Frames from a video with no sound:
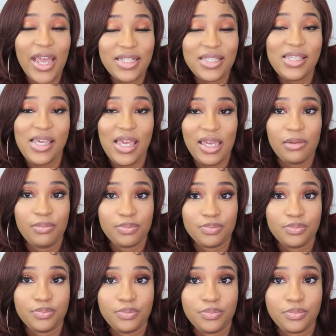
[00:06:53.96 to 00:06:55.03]
ITA.
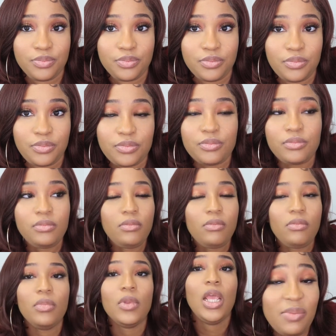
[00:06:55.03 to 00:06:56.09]

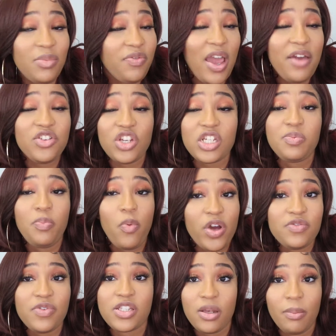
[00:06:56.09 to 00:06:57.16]
75 is just
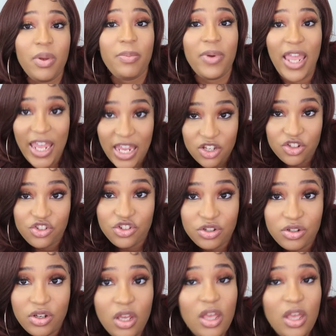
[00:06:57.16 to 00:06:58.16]
point for some people age.